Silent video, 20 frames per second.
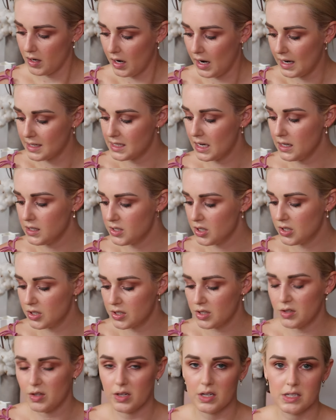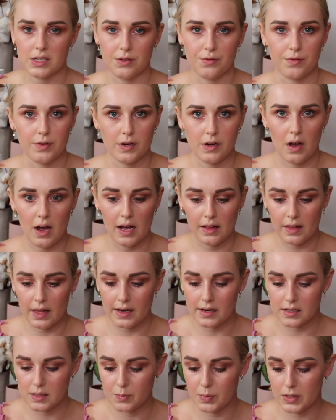I tend to use a lot of different
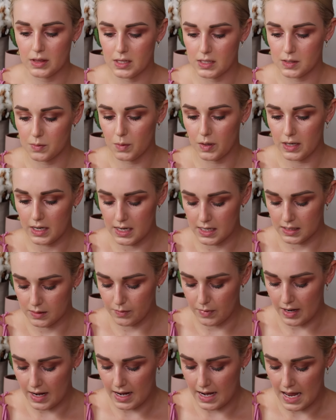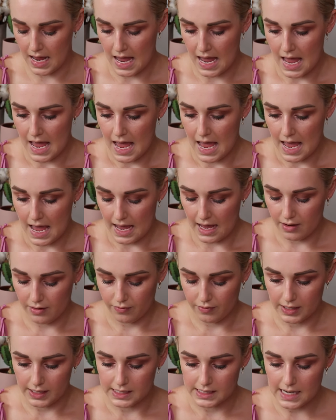highlighters, but this one is my
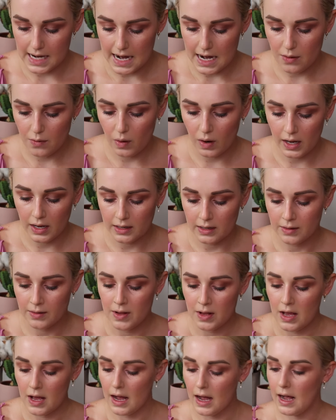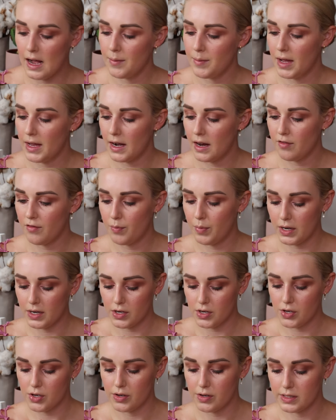everyday one. And I've been
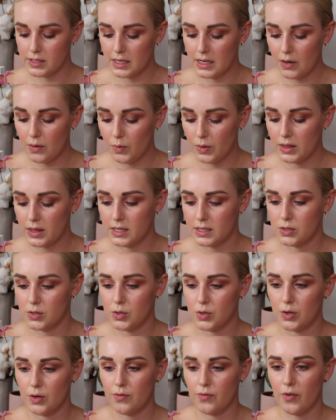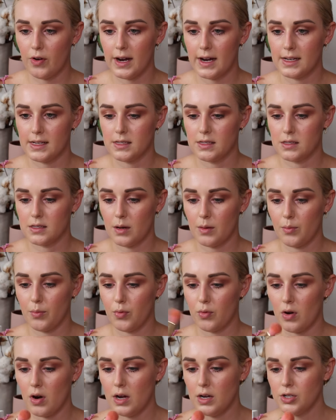using it with this Too Faced
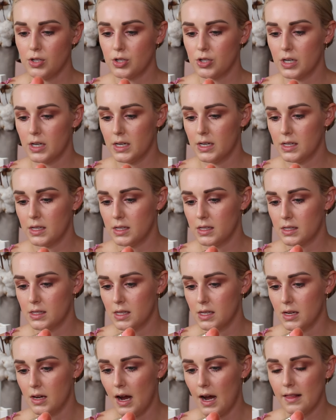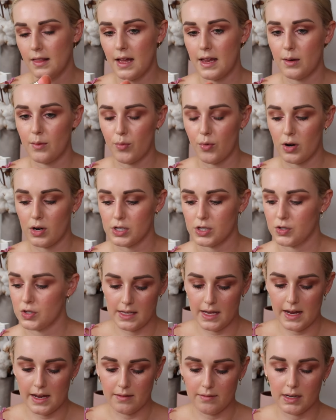brush. It is the highlighting brush.
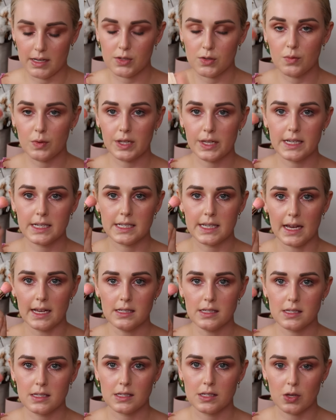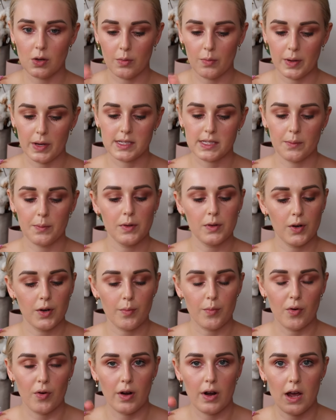It's really dense, so it picks up a lot
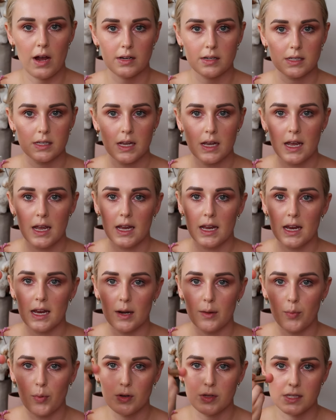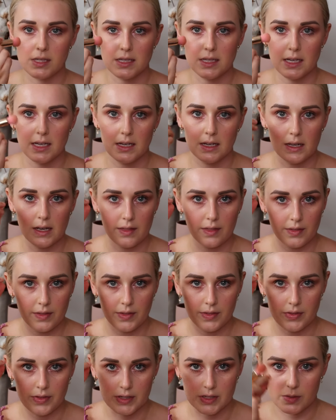of product. It puts it in
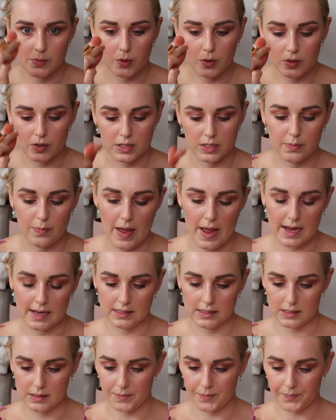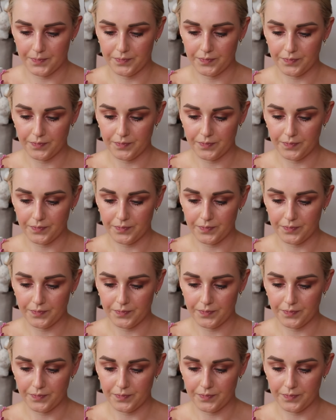the smallest space.